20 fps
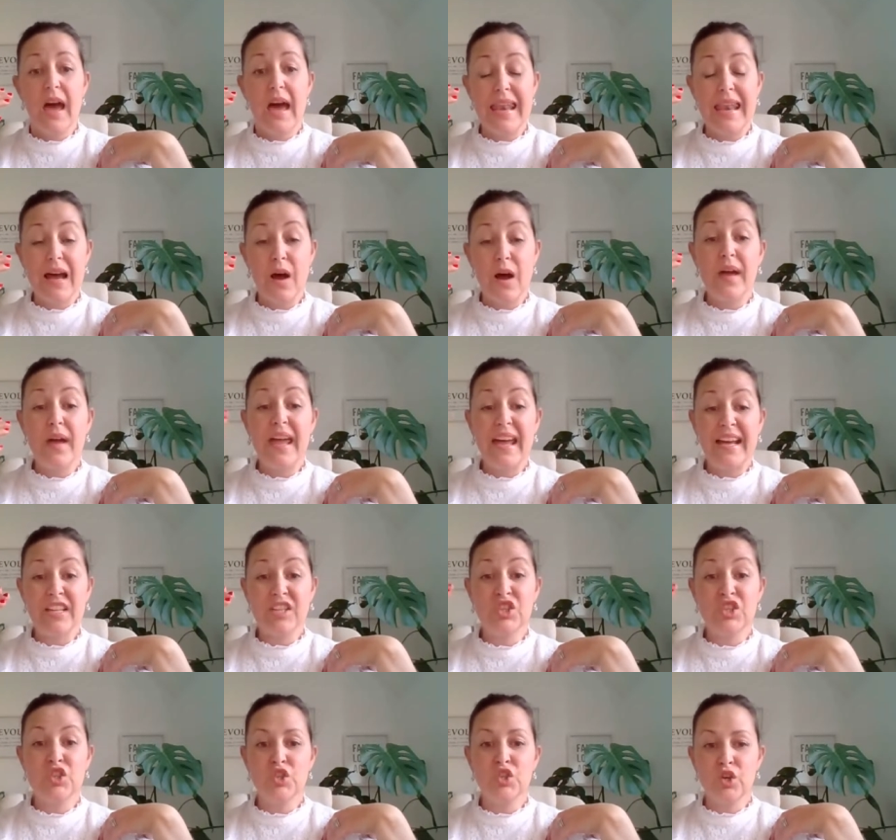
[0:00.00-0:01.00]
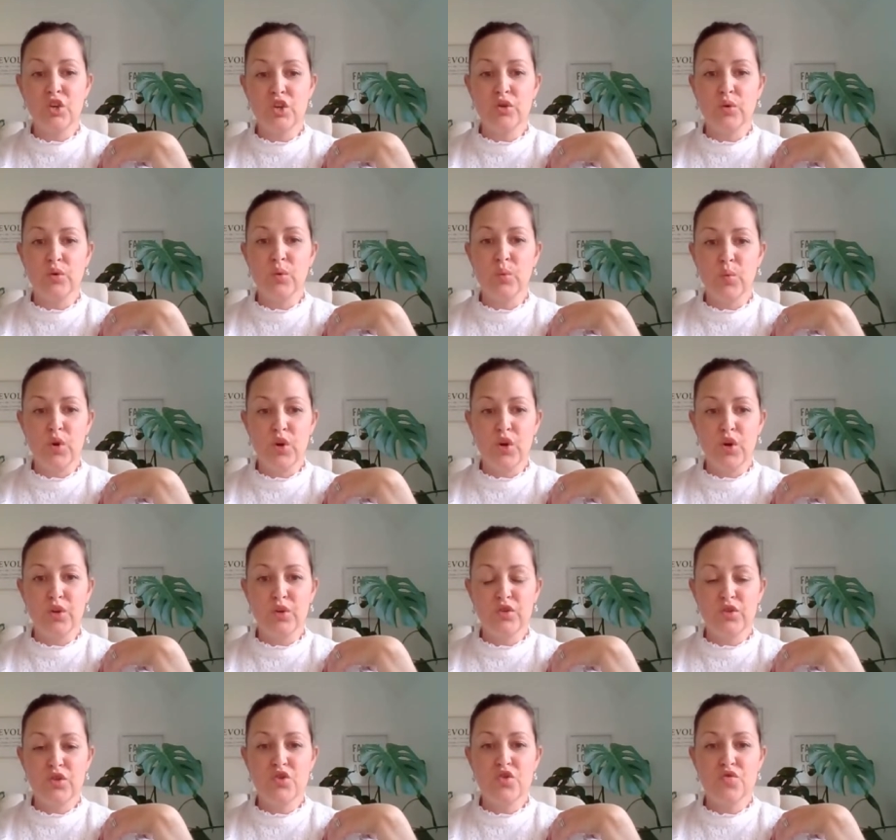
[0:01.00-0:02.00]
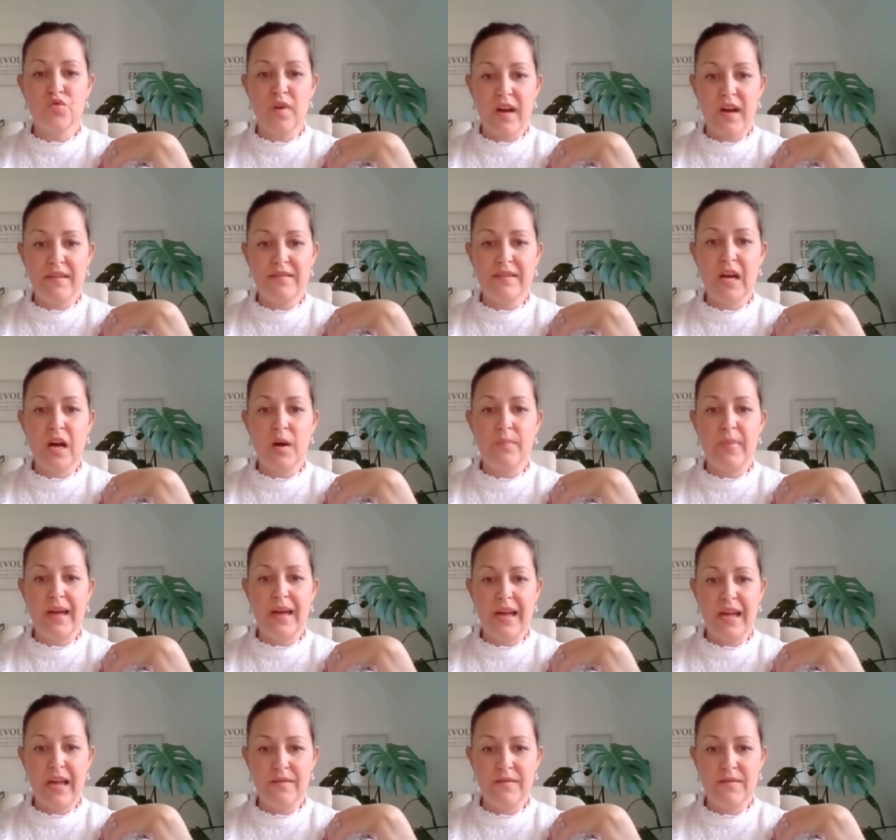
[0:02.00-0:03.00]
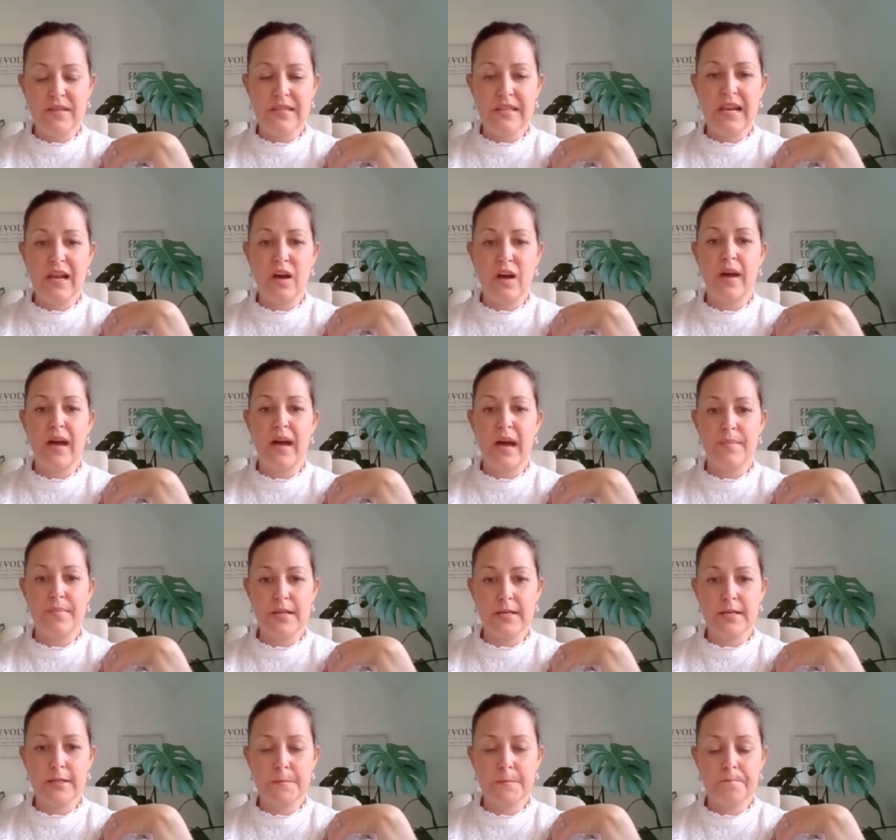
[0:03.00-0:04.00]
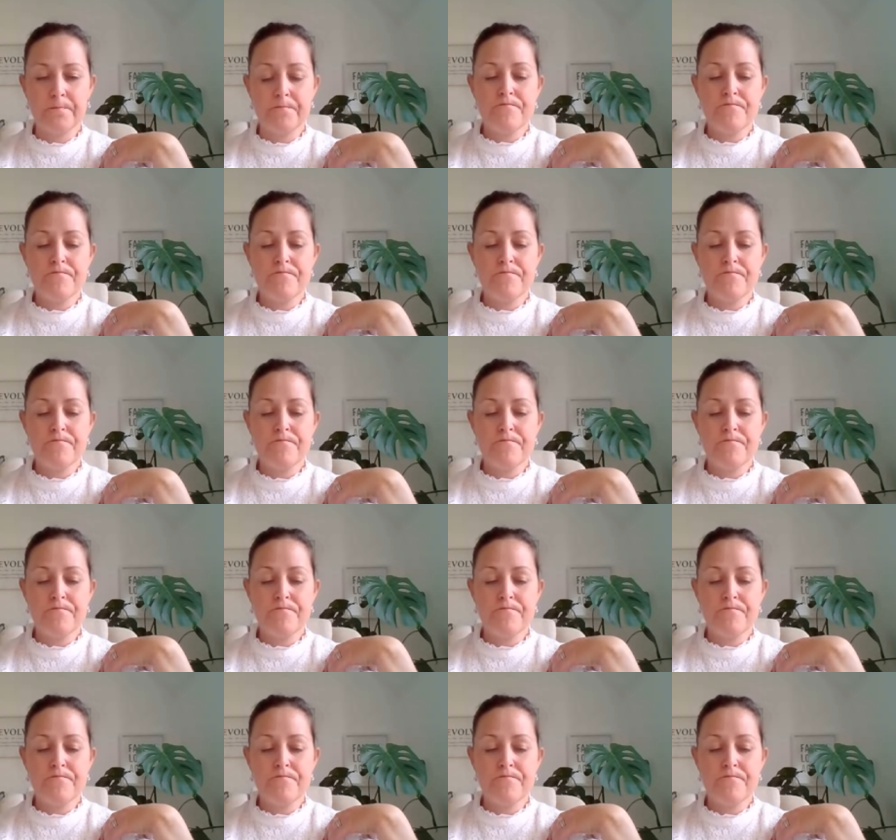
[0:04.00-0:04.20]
And our external world drives our behaviors and our habits.